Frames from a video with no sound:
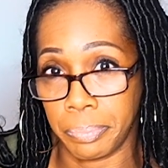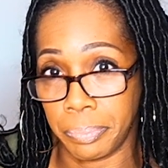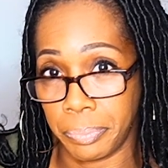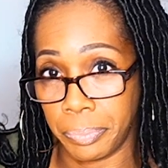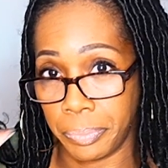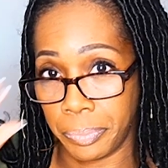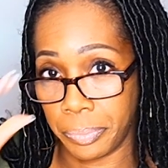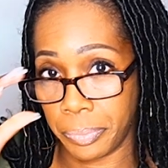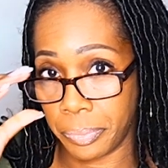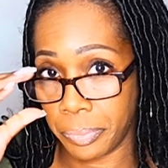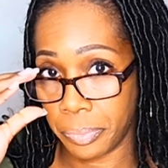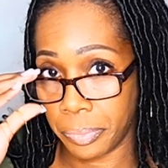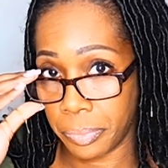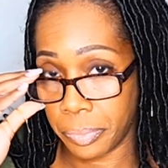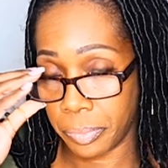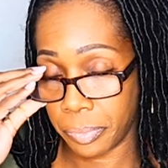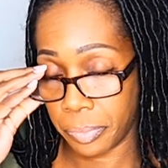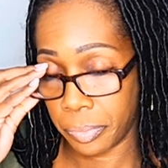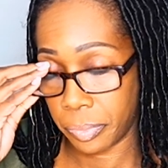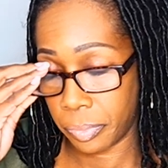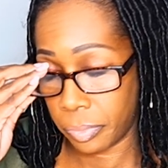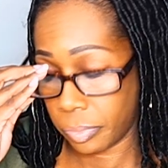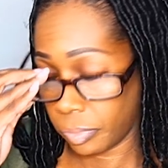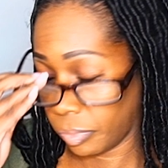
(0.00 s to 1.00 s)

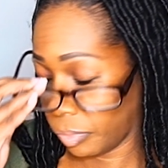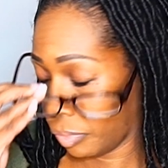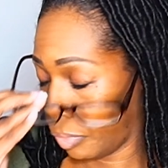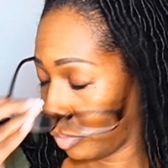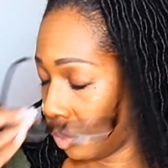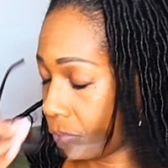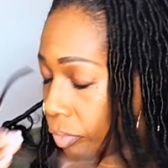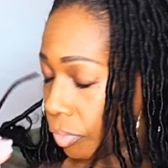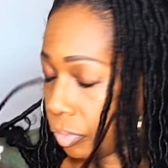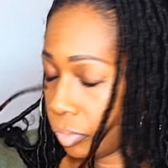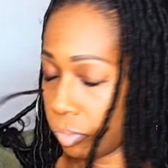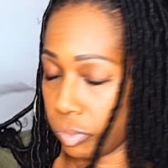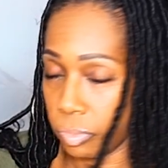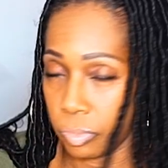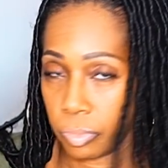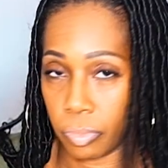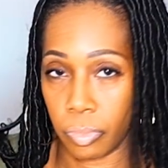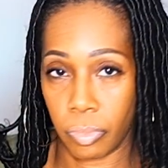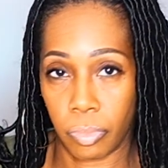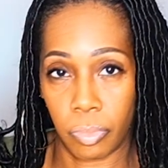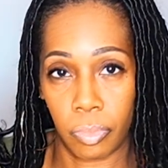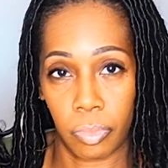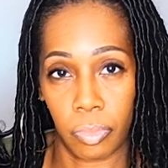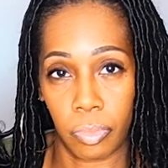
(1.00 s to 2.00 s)

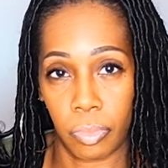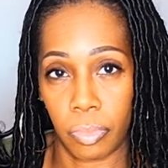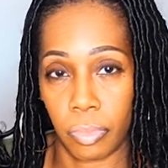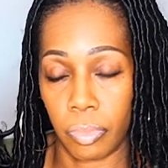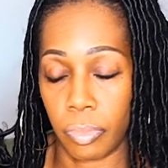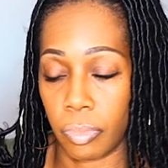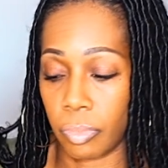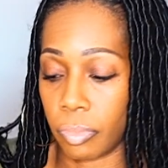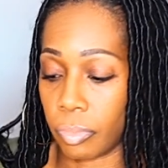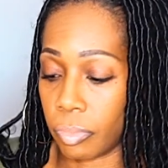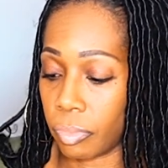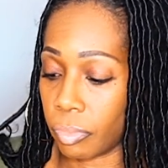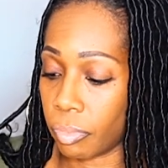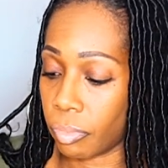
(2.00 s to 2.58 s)
Nothing is said.